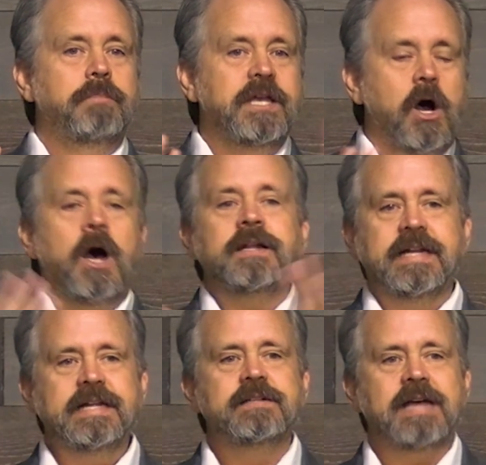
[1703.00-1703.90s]
beyond
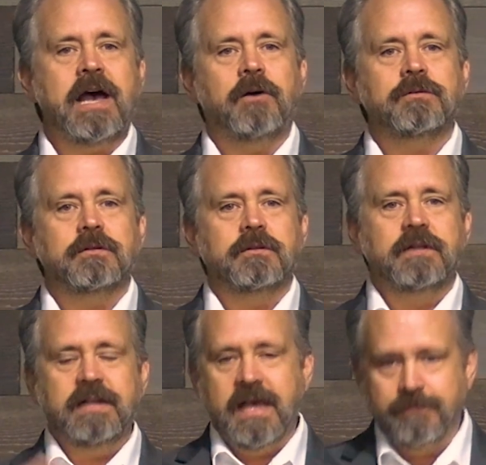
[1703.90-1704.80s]
any doubt
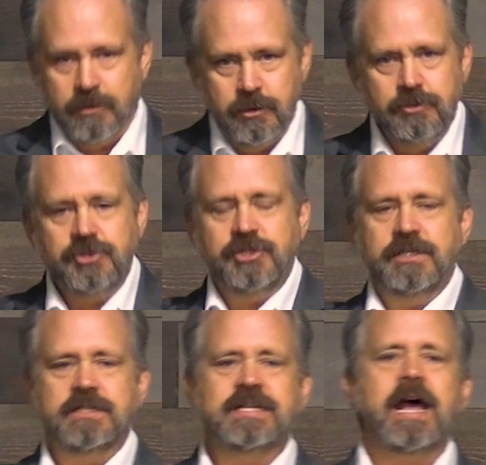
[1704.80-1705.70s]
that
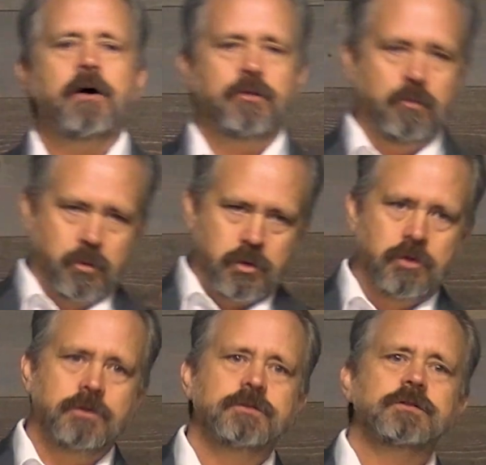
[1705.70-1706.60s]
evolution is how the
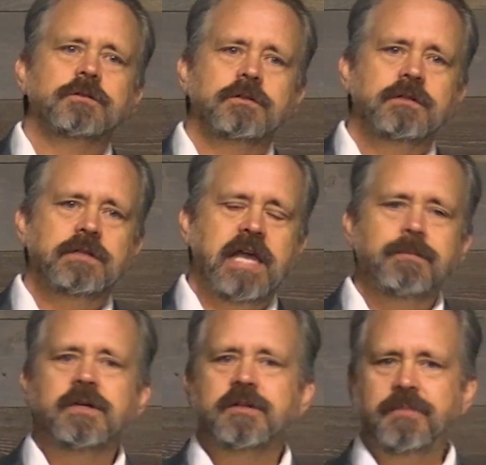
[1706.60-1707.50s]
world
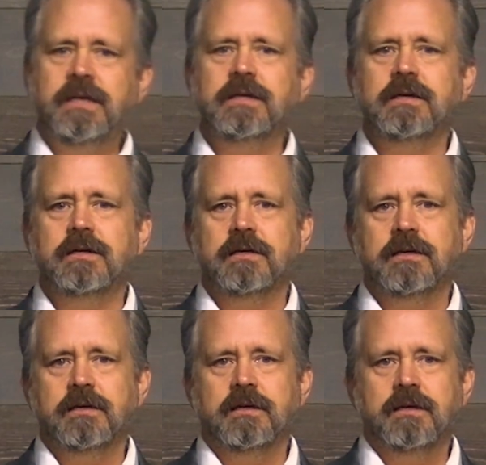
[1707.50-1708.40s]
came into being.
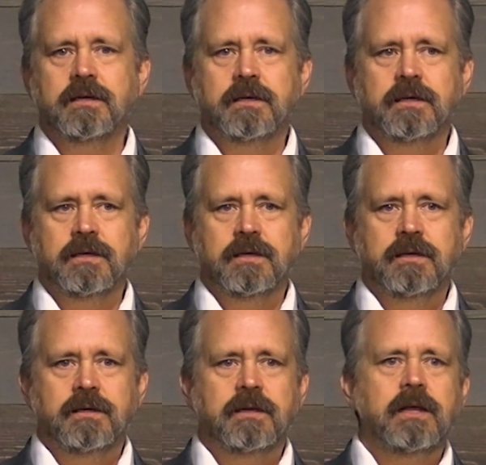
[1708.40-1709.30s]

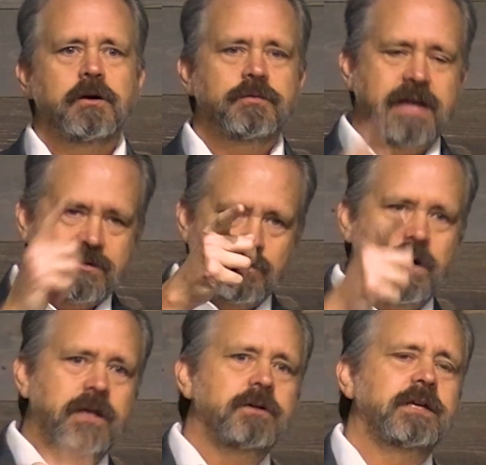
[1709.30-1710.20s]
And I go, That's
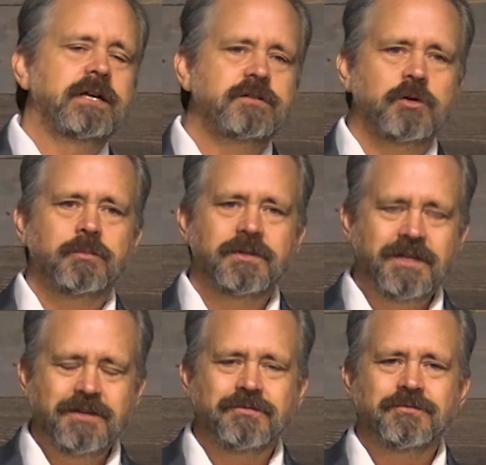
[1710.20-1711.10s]
why your kids don't
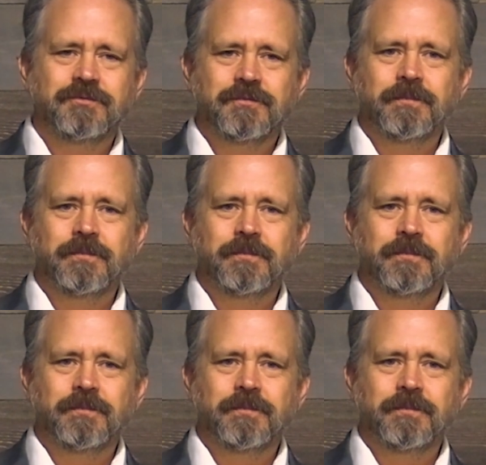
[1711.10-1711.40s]
believe.